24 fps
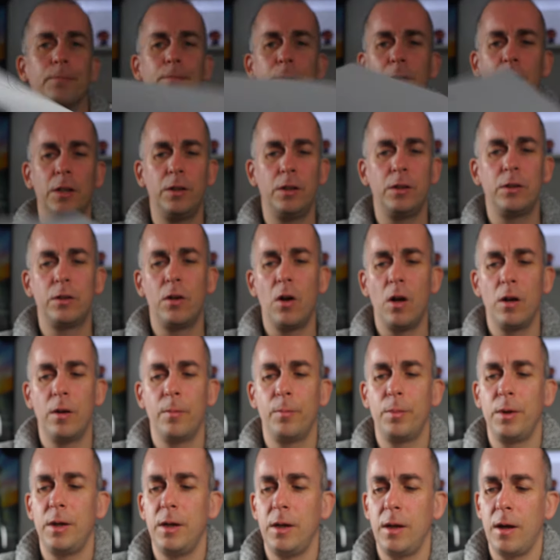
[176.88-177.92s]
this is gonna
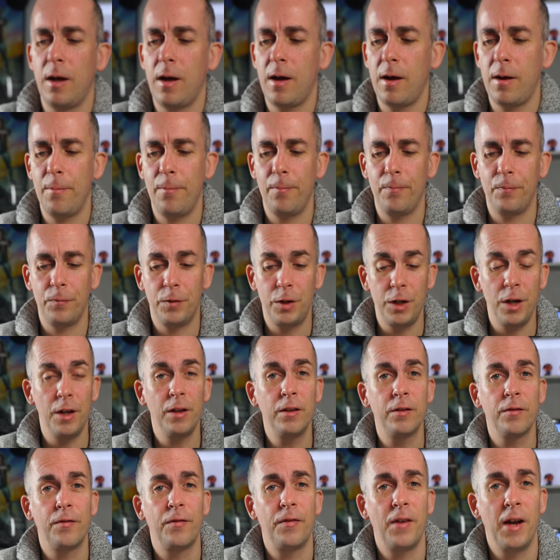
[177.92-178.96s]
be the
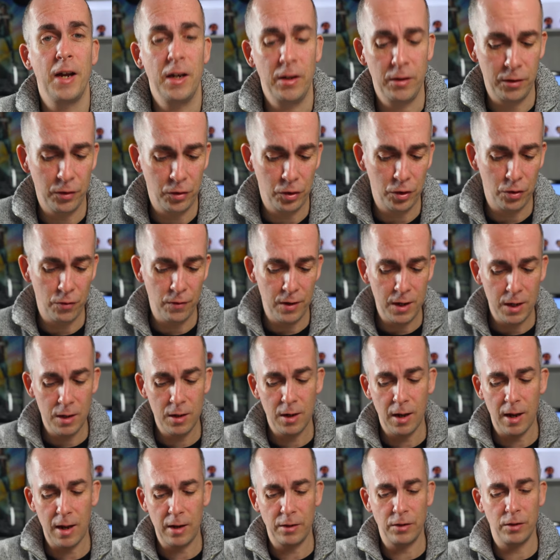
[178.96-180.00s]
interface, the
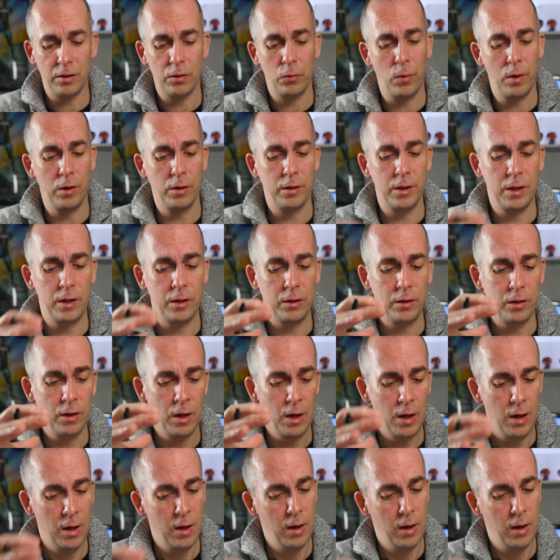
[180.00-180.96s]
screen. I just want these